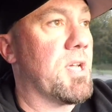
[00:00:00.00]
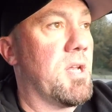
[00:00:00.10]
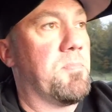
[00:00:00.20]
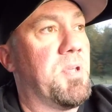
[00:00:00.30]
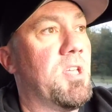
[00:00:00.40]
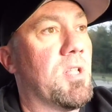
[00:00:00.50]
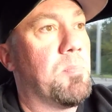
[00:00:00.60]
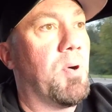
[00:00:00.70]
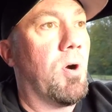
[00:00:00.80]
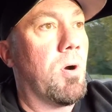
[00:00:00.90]
kind of peel
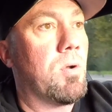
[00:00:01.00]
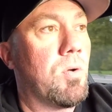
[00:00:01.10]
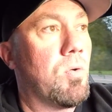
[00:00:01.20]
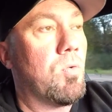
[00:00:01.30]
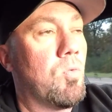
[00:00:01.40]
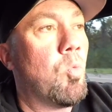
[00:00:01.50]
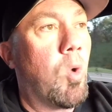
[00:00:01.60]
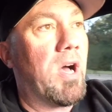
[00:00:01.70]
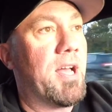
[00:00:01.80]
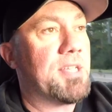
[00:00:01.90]
apart
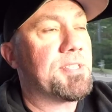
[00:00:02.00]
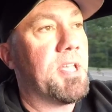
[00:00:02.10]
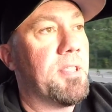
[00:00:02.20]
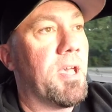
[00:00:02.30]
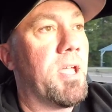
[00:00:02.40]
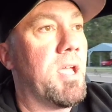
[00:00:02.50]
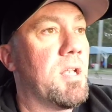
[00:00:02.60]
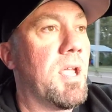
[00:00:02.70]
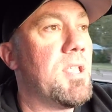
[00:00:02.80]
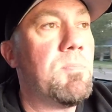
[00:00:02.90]
why I say that.
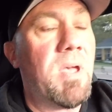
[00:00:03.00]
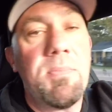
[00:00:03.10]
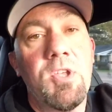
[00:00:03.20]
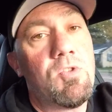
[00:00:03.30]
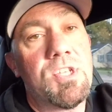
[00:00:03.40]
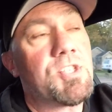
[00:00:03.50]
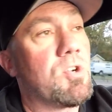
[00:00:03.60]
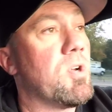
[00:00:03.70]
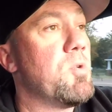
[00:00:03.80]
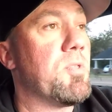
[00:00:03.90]
And maybe you
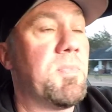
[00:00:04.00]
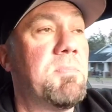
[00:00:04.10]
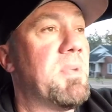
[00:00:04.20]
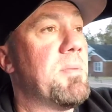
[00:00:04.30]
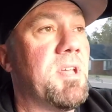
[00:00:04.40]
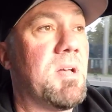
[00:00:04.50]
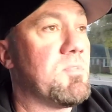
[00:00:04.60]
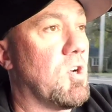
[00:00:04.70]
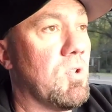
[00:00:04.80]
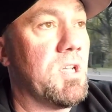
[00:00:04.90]
disagree with me. Maybe I'm
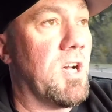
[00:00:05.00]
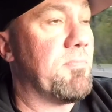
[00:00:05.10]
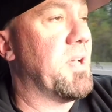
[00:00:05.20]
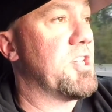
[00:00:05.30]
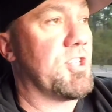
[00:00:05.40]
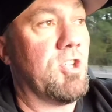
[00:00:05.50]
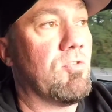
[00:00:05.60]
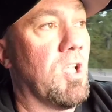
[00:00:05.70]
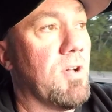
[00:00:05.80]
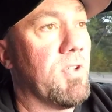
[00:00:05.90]
totally off base and
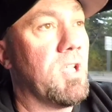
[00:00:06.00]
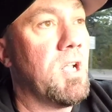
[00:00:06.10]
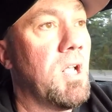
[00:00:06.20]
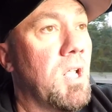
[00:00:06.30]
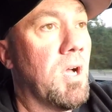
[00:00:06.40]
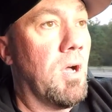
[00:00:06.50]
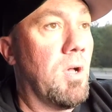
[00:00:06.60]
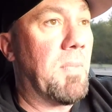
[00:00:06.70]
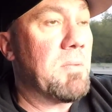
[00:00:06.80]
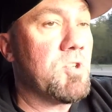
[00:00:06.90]
you'd love it.
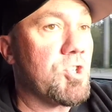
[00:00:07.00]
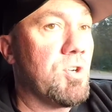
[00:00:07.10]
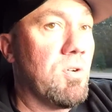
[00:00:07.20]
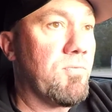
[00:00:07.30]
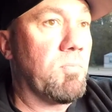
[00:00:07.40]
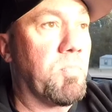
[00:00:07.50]
I'm just going from